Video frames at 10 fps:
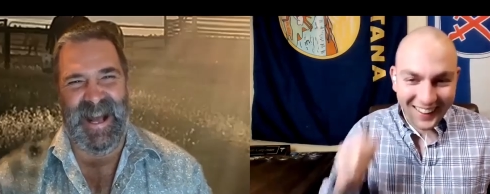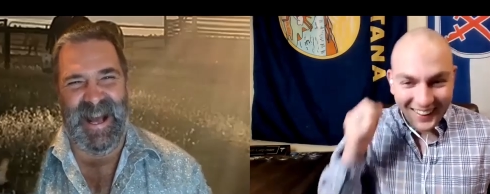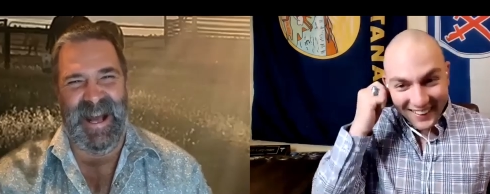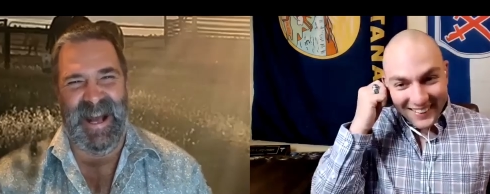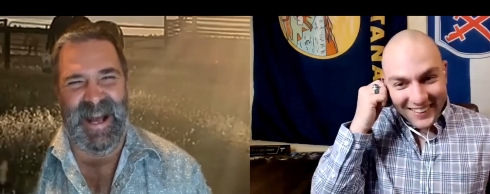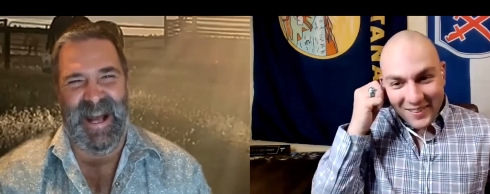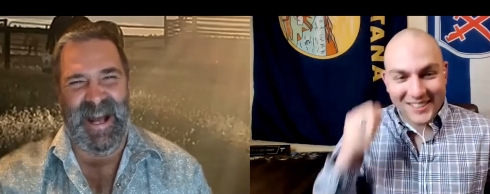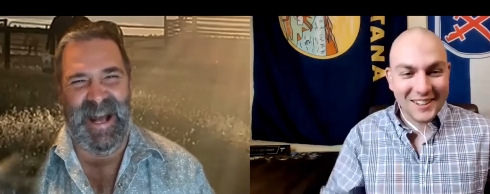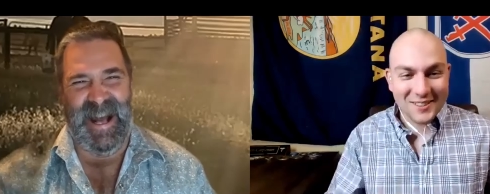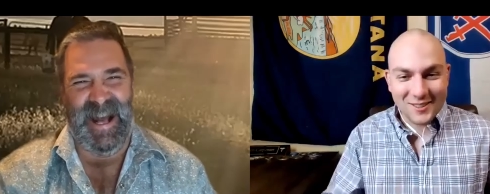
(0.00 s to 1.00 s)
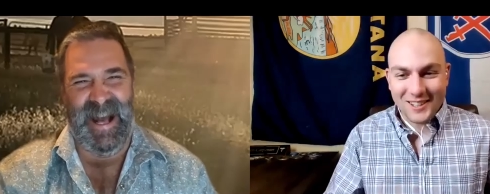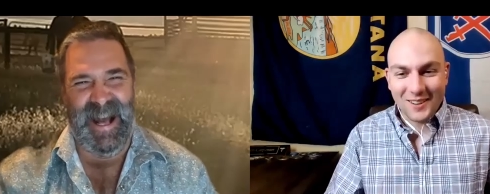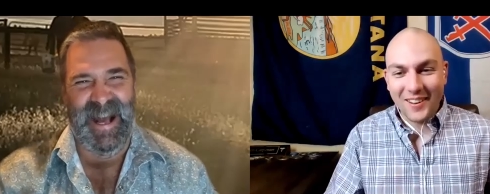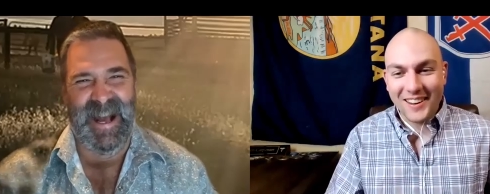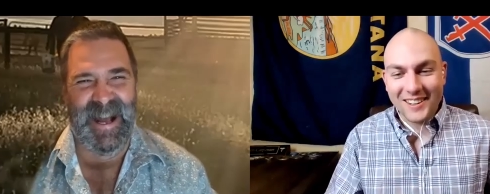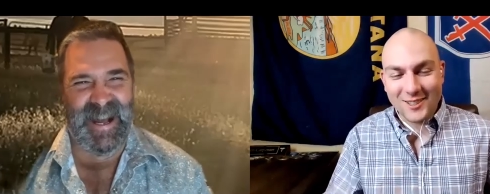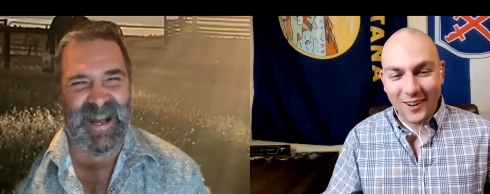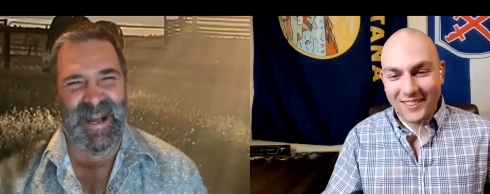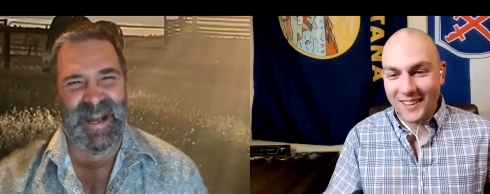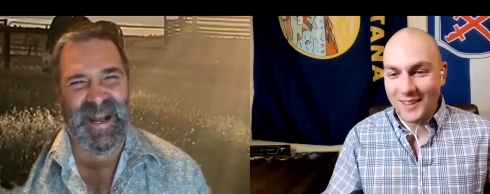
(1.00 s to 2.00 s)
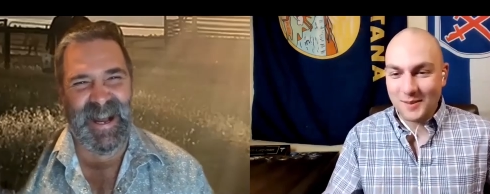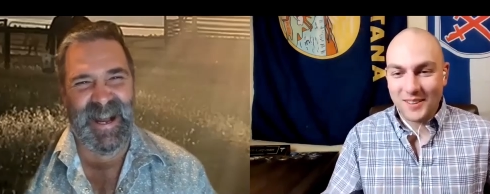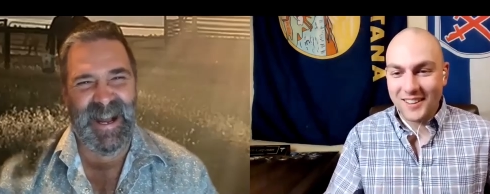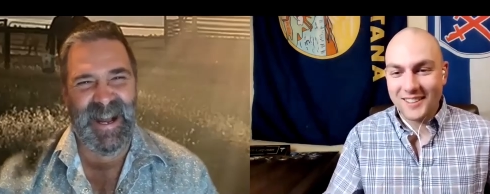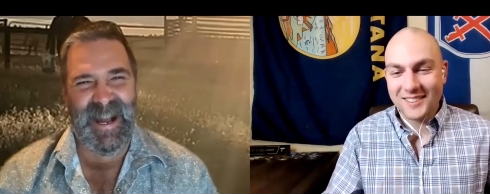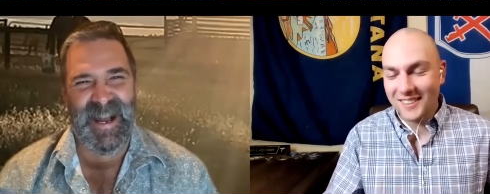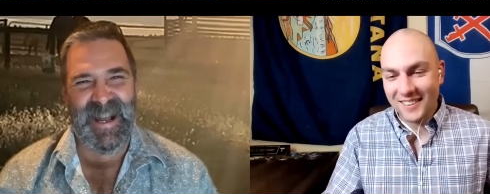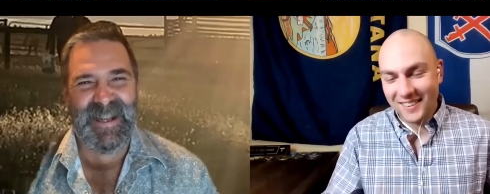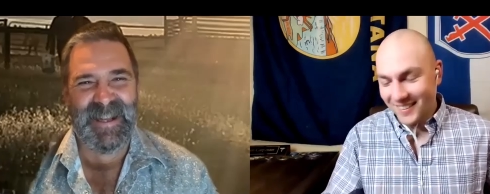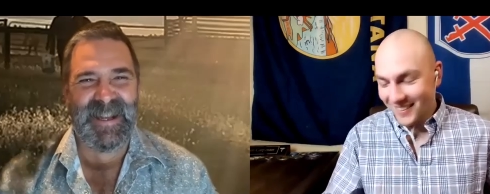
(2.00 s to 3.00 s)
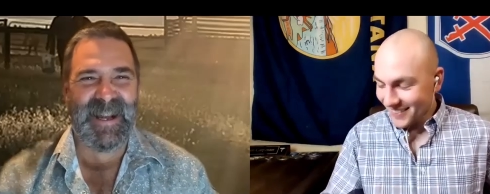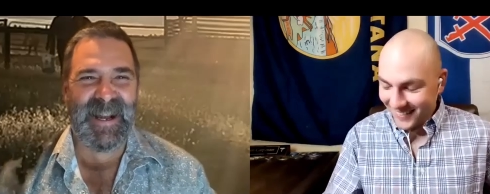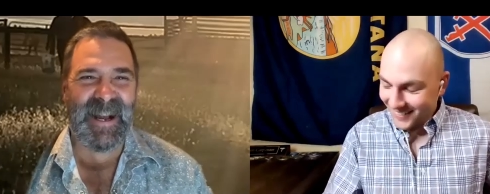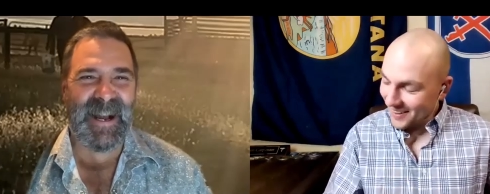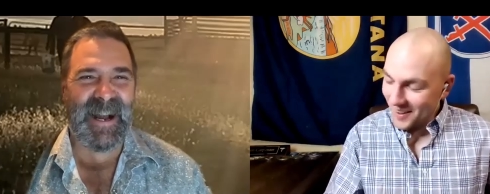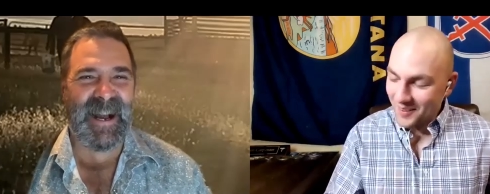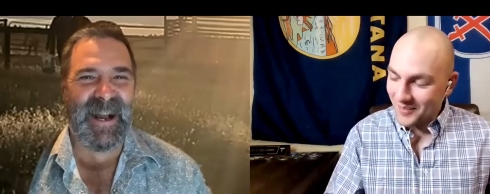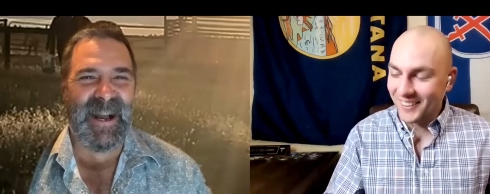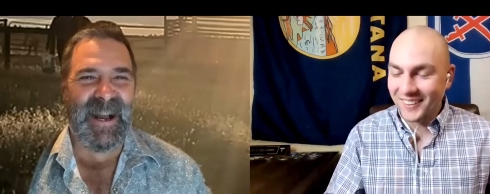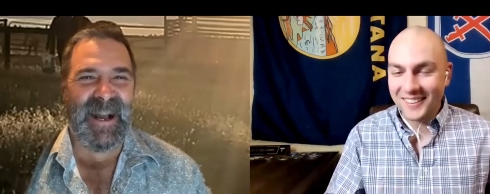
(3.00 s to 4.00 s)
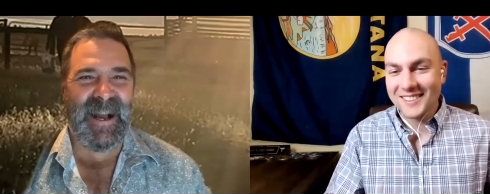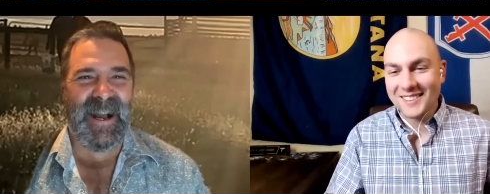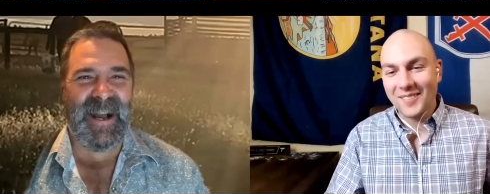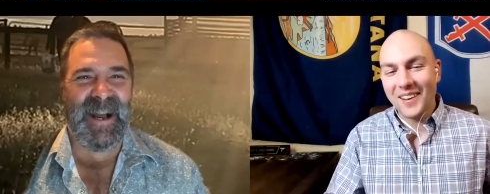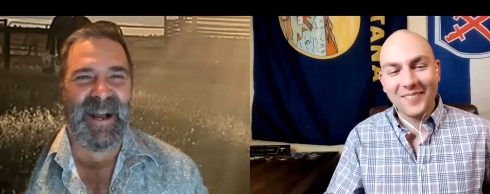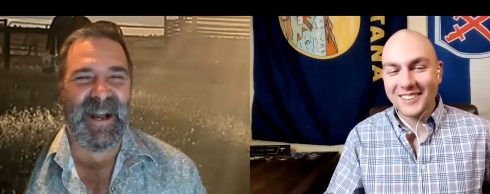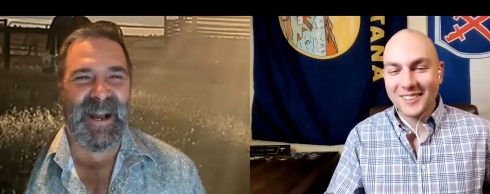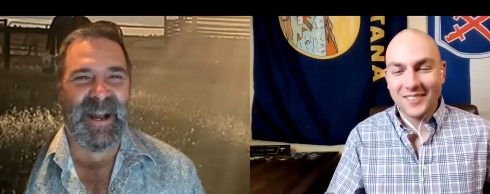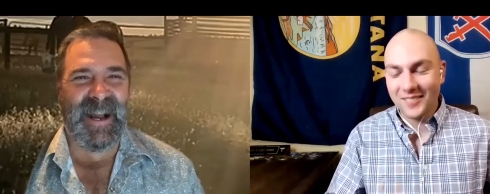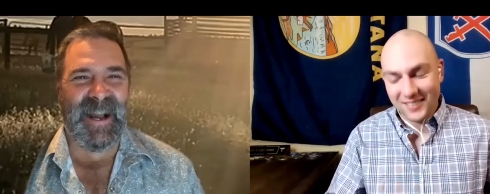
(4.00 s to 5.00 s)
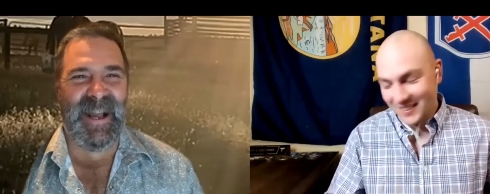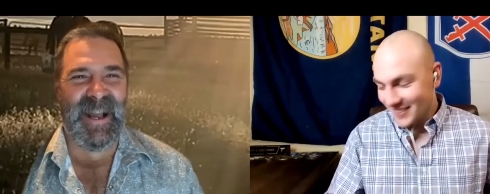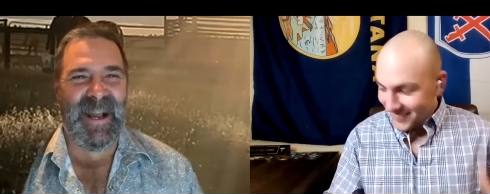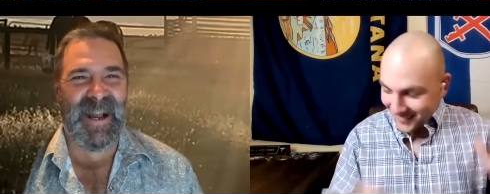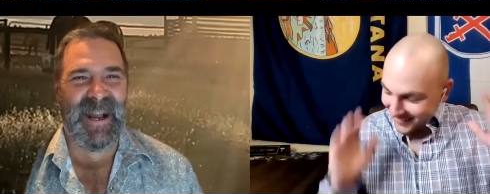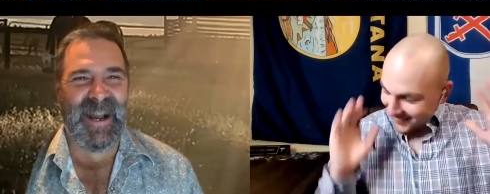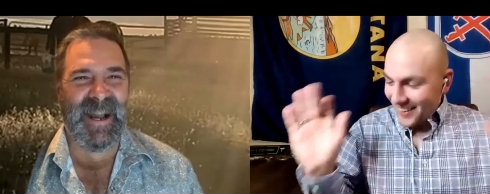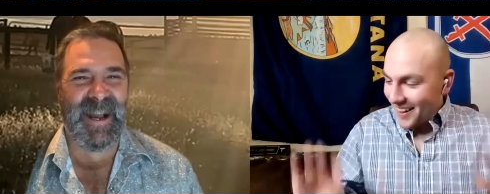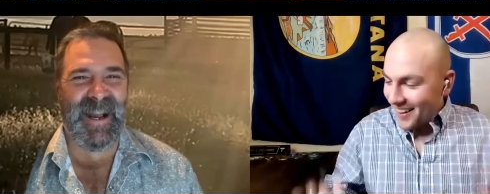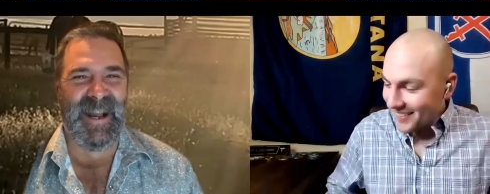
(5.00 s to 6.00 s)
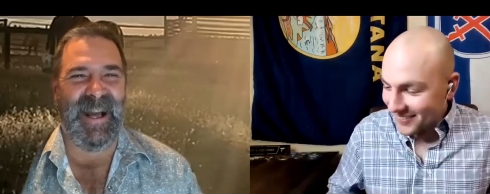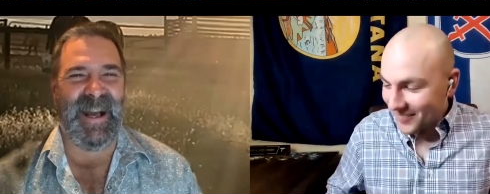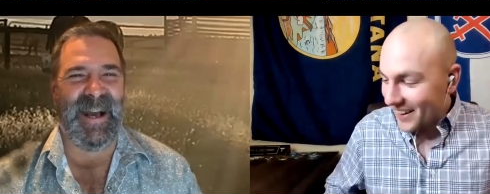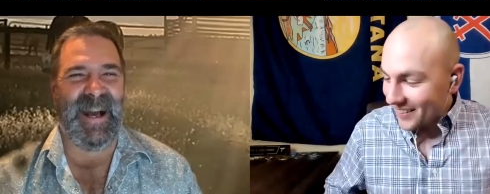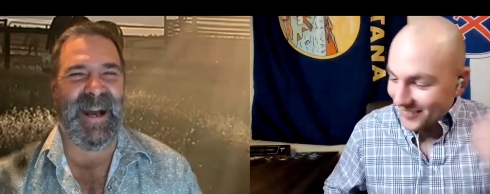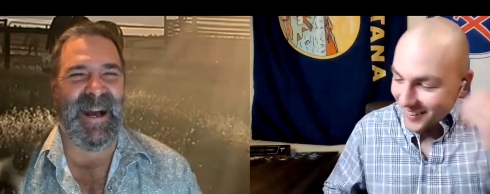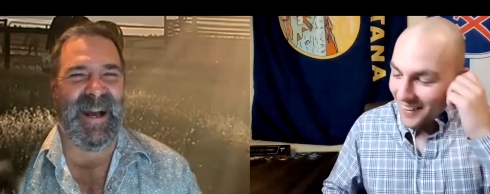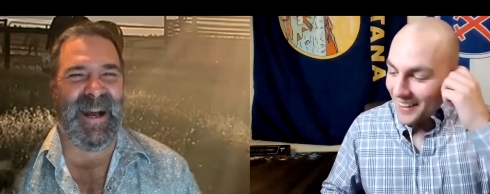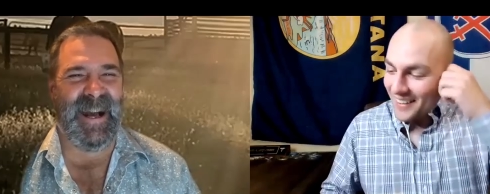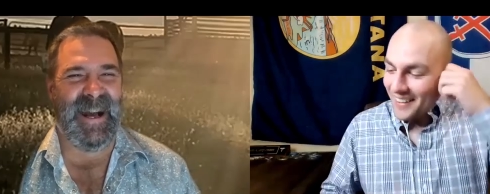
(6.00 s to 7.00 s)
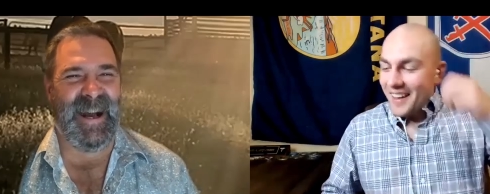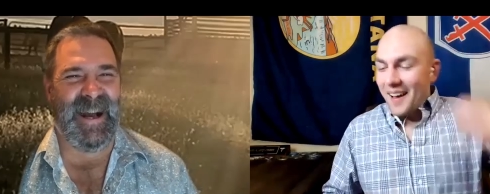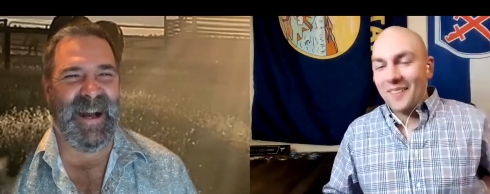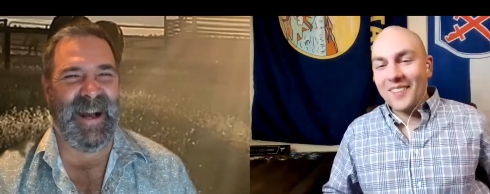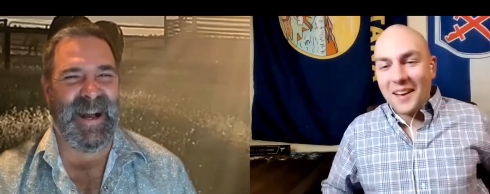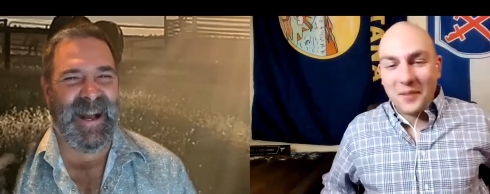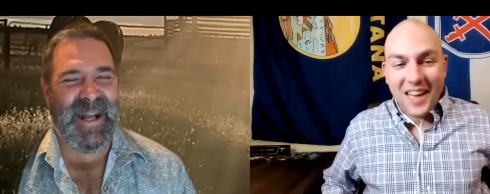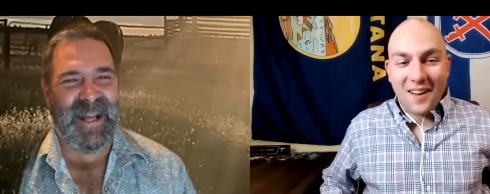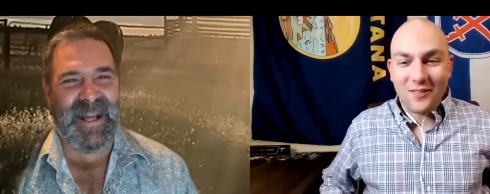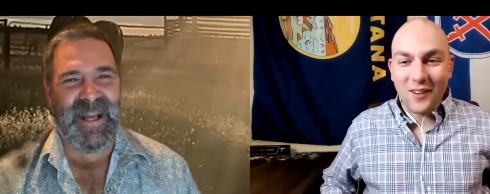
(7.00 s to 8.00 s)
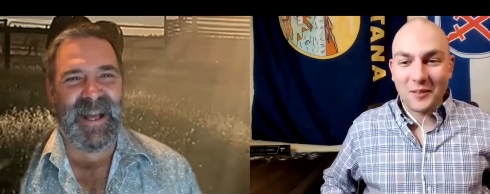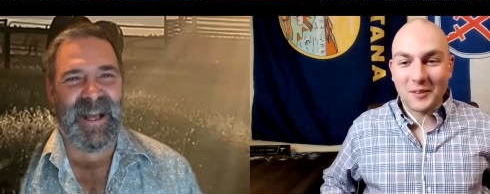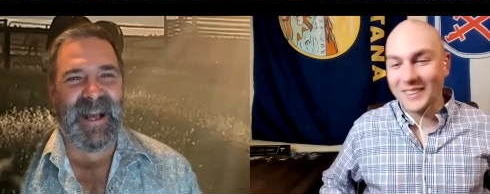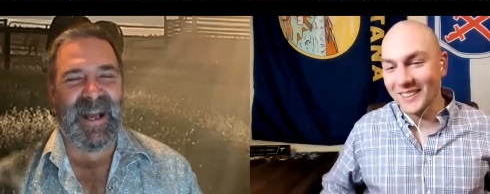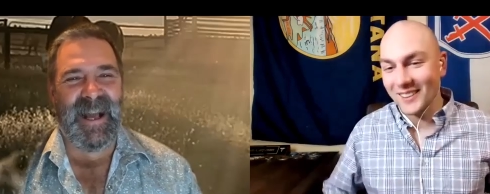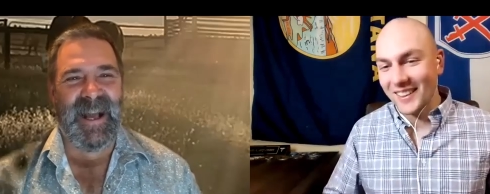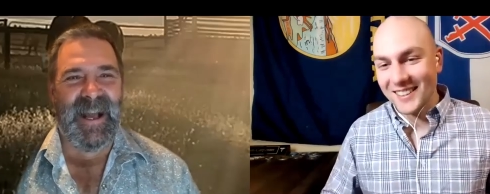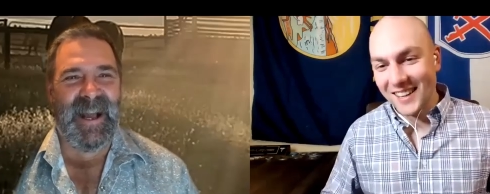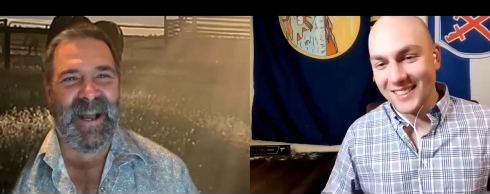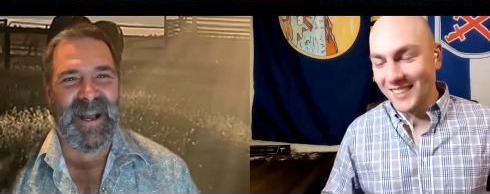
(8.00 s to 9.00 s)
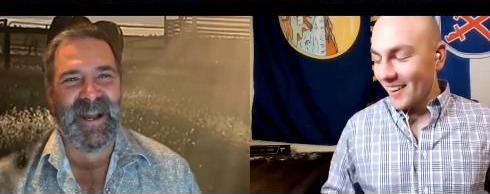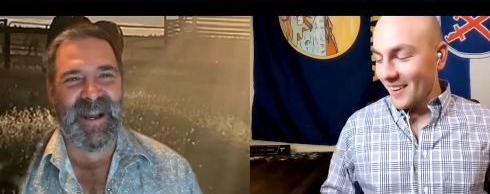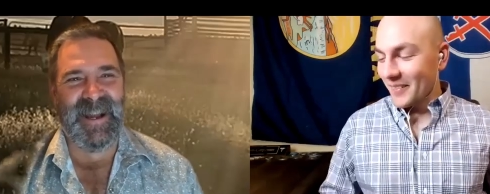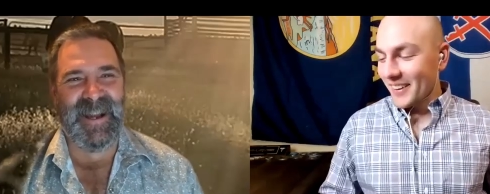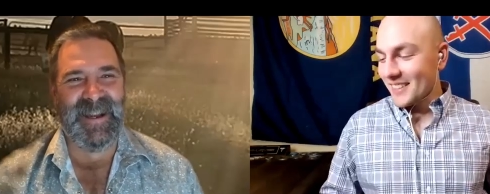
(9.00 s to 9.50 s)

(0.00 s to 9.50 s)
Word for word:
Speaker 1: Uh, that was an interesting way to start this because, oh my goodness, the way we do this. Oh, whatever. All right. I'm glad we have fun when we do this. That's all I'm